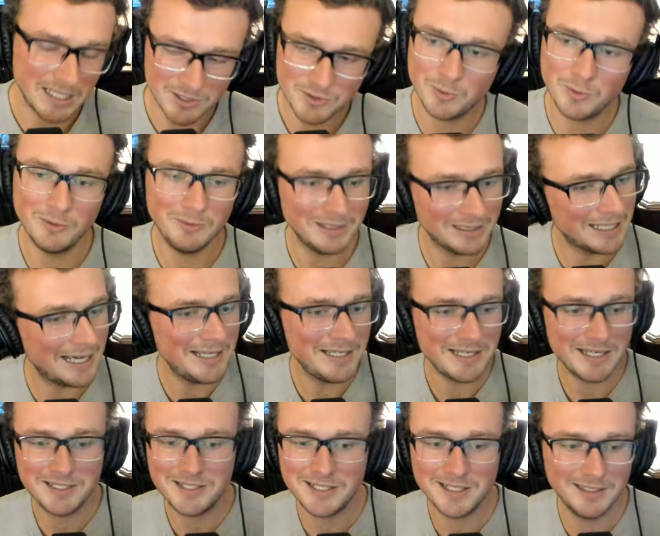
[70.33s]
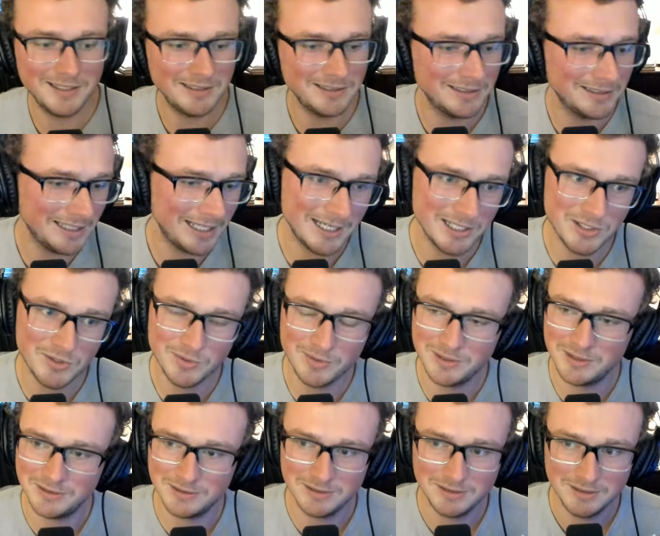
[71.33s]
That's what I said in the last
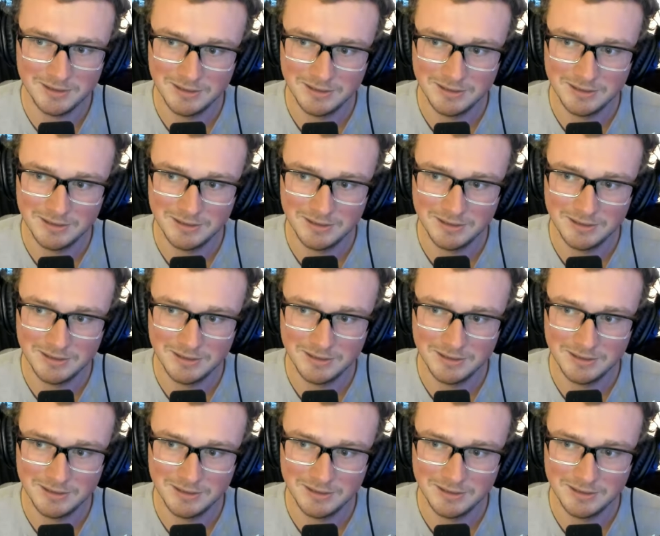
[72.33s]
one.